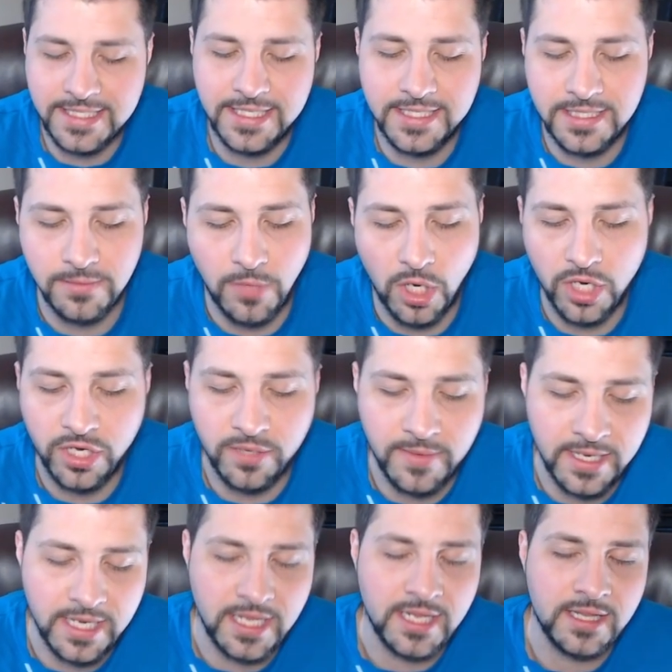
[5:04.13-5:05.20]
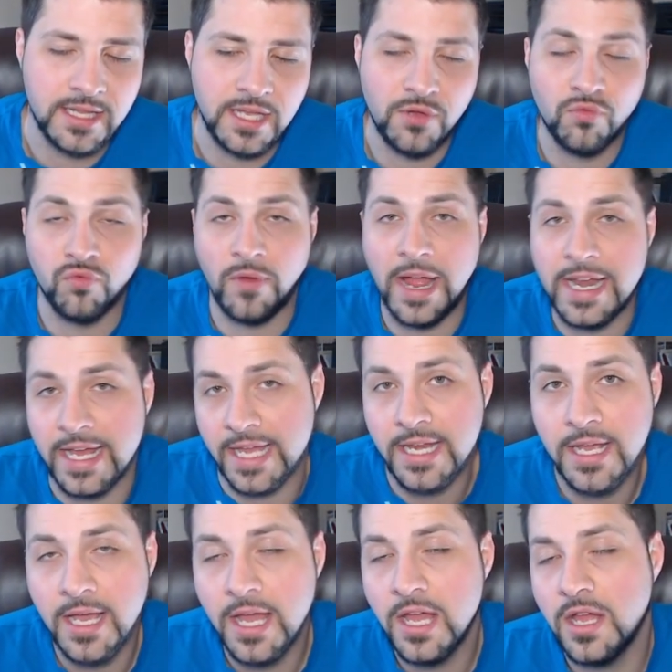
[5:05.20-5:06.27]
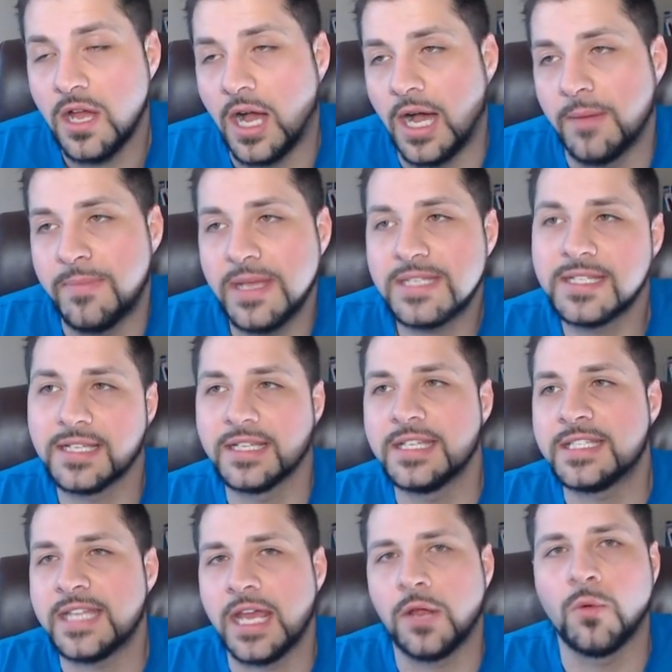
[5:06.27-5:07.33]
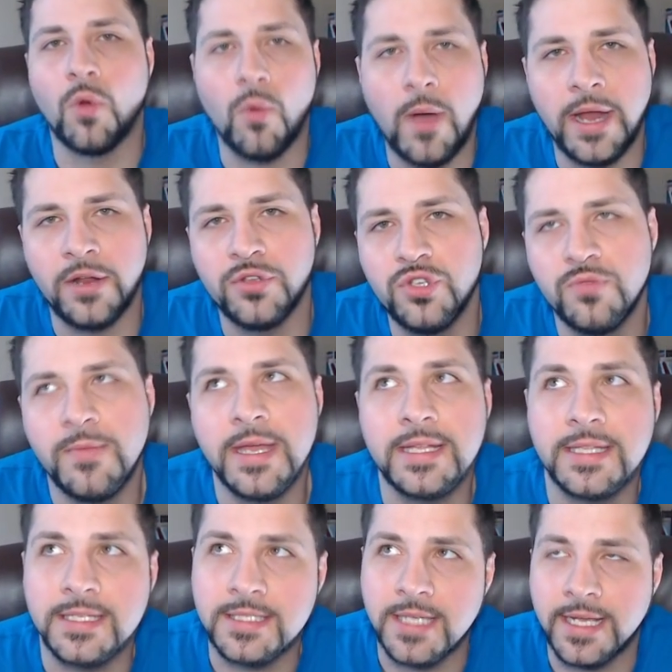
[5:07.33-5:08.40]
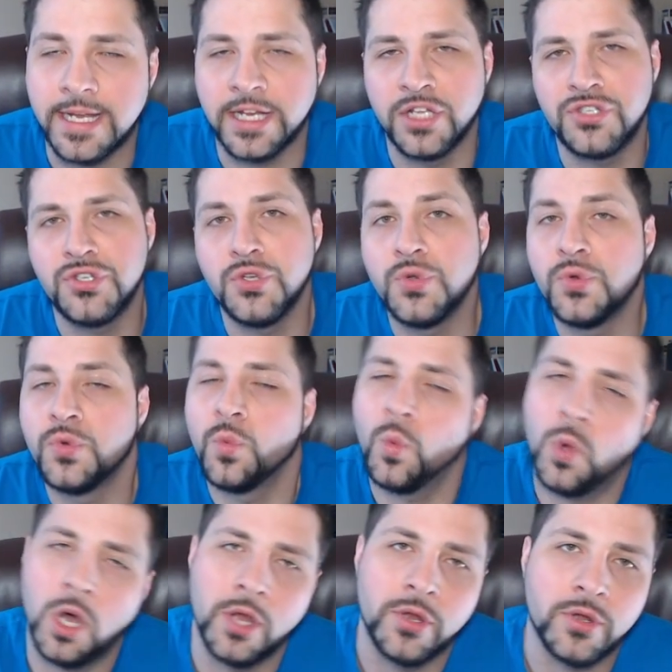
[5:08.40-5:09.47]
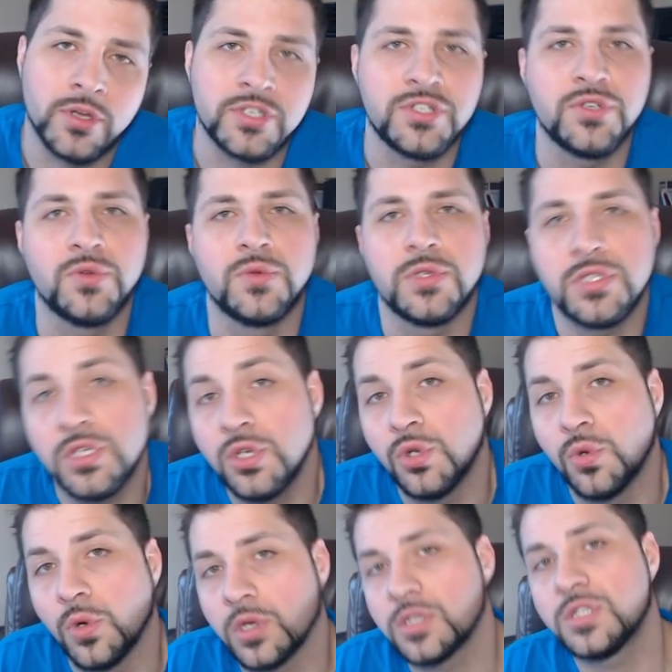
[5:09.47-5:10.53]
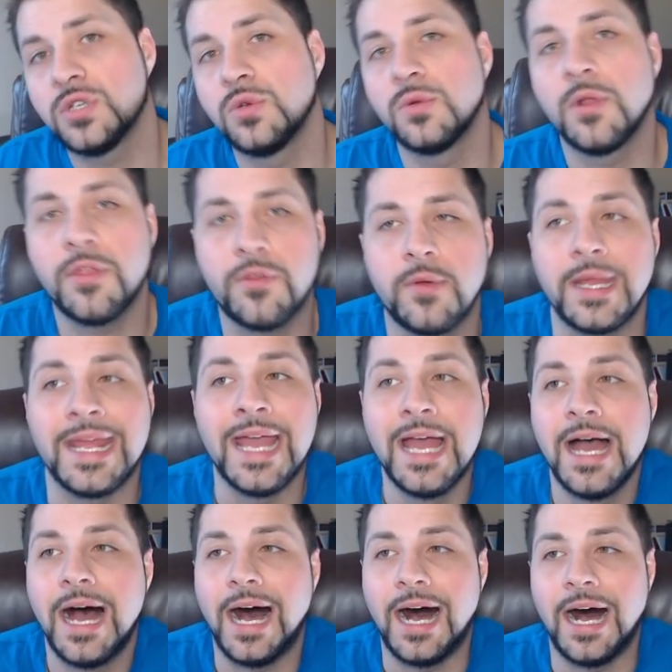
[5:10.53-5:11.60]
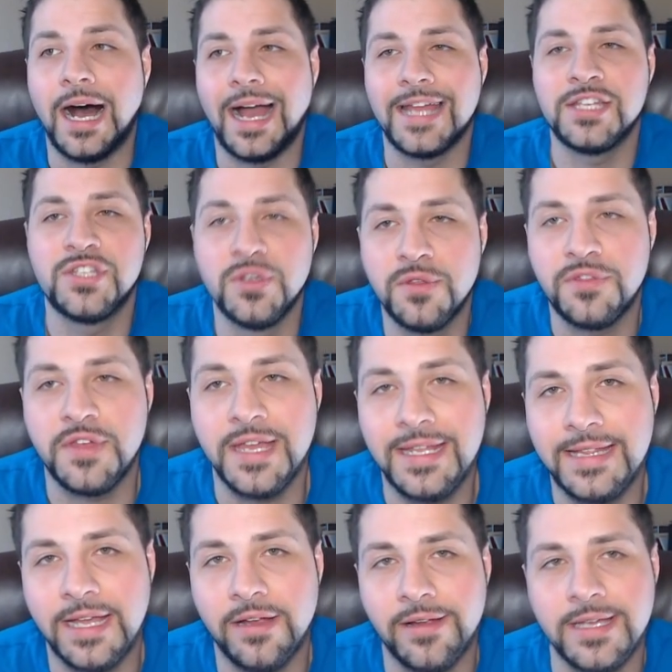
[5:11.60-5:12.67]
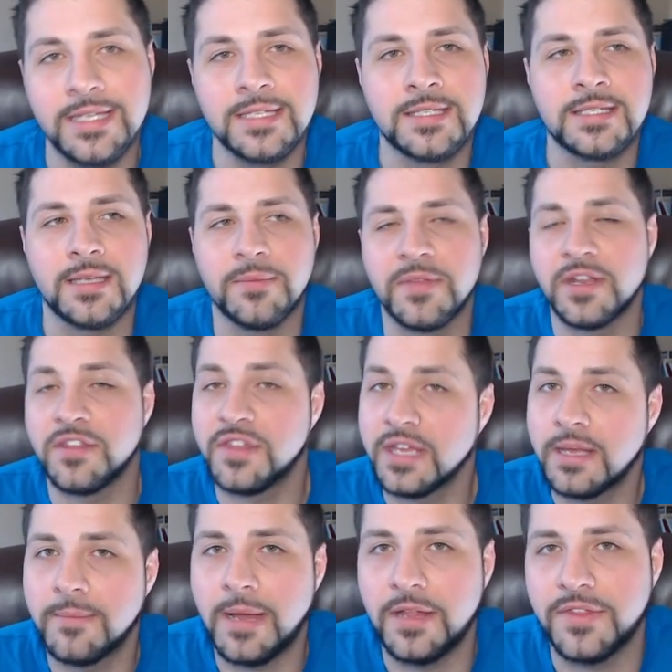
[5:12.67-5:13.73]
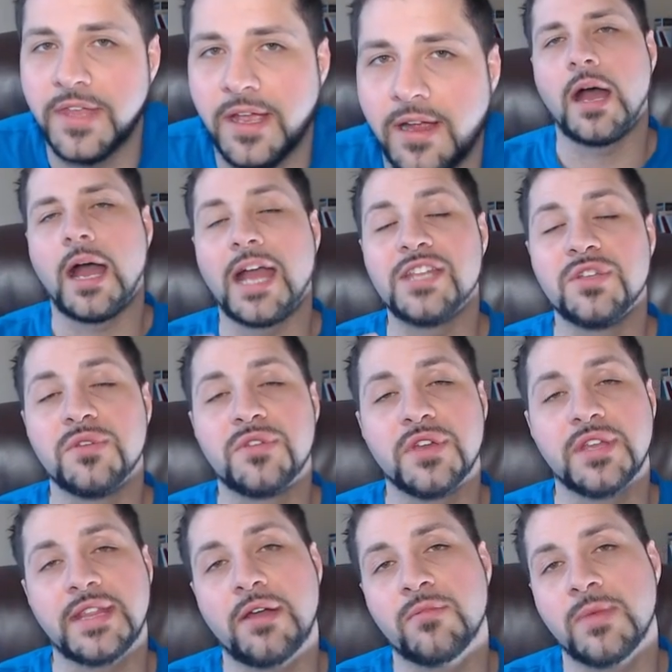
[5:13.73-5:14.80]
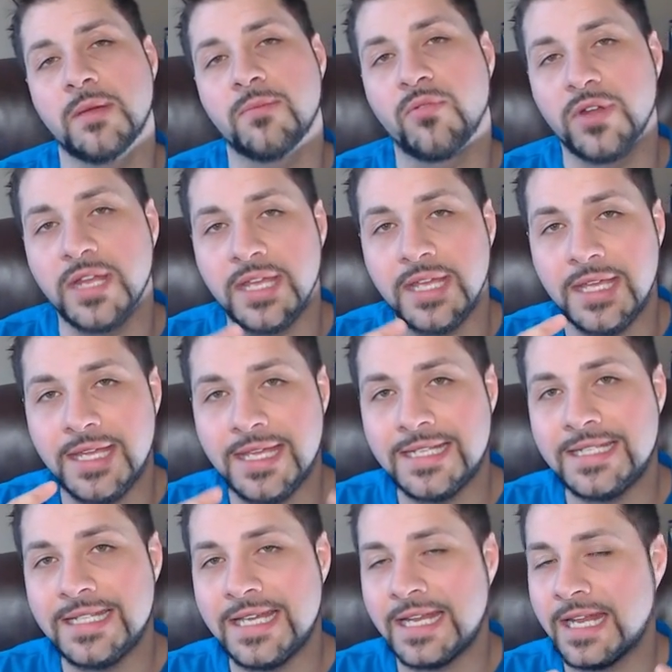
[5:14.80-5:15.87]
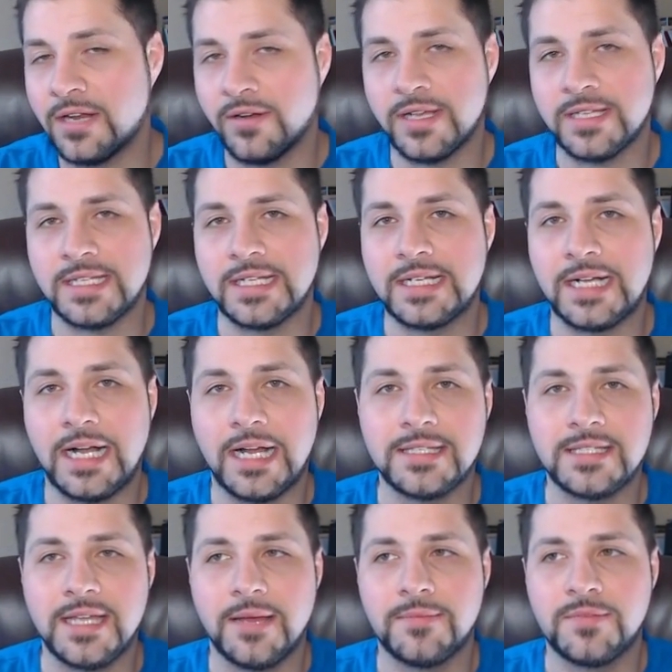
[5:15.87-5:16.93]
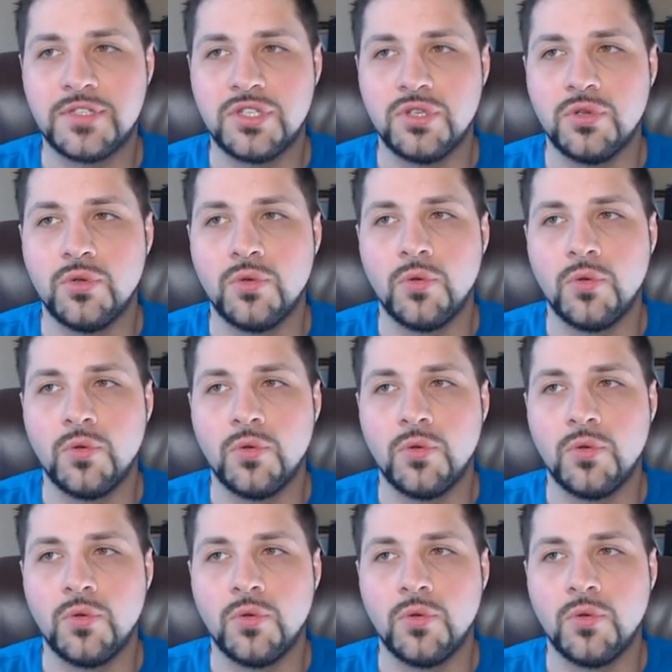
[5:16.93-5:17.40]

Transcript: some argument in the Reddit basically saying, well, why don't you make this like an Attune 1 or Attune 2 or Attune 3? I do think there is something to think about there. I do think that would be a pretty easy and interesting concept to